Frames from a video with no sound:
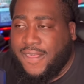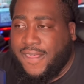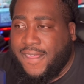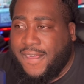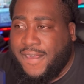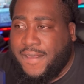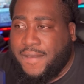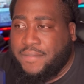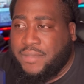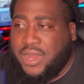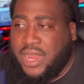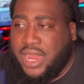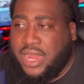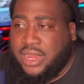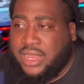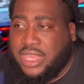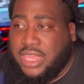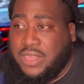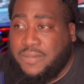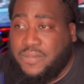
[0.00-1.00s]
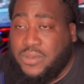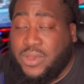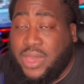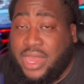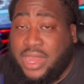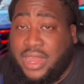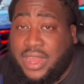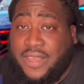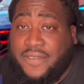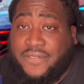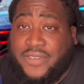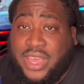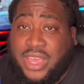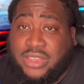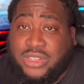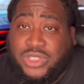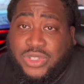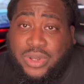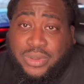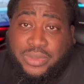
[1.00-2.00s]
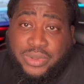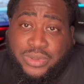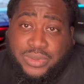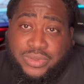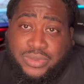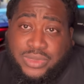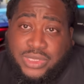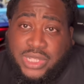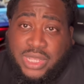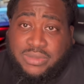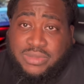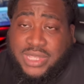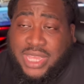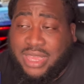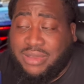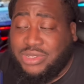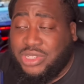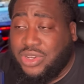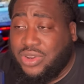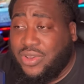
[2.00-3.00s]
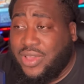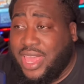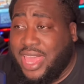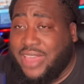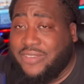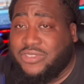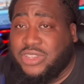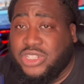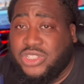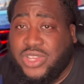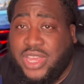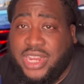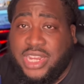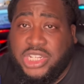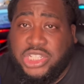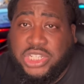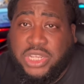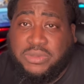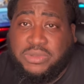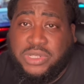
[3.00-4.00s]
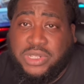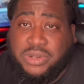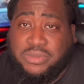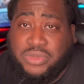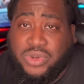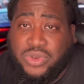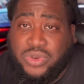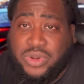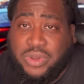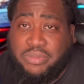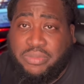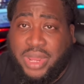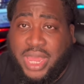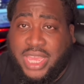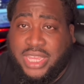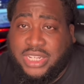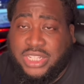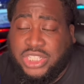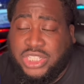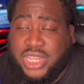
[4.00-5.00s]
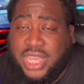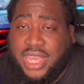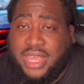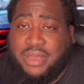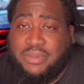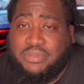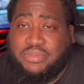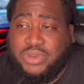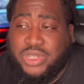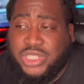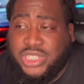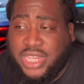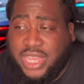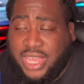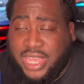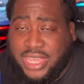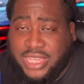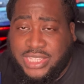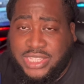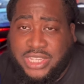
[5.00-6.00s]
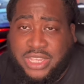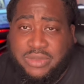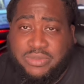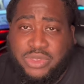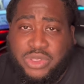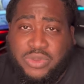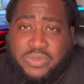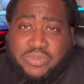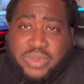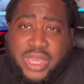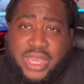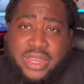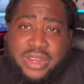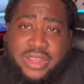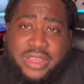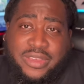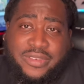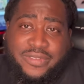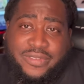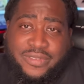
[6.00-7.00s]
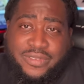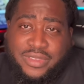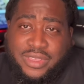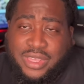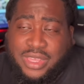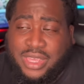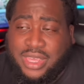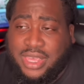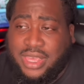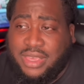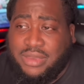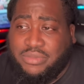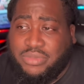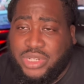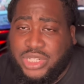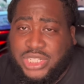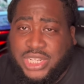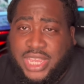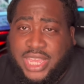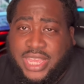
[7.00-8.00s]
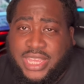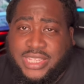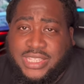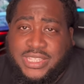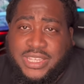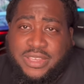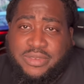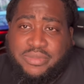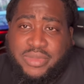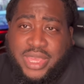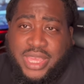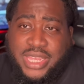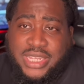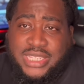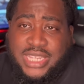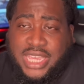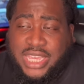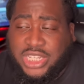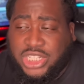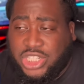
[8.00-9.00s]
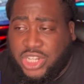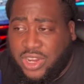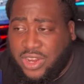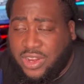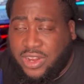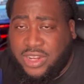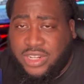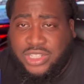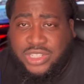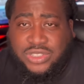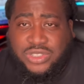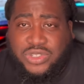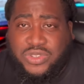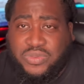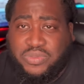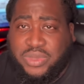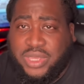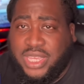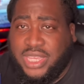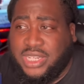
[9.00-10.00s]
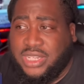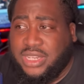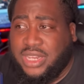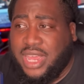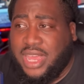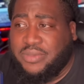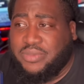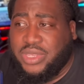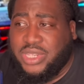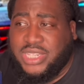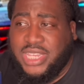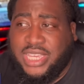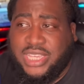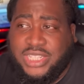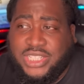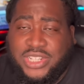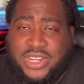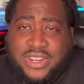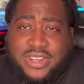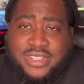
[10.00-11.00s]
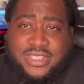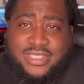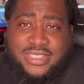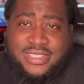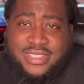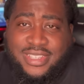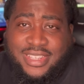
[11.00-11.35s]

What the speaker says: and that'll keep you out of that foul trouble. Sometimes you don't have to try to jump to the moon and block the shot. Put your hands up. You big enough. Put your hands up, man. Take a charge. You're too big to not be taking charges.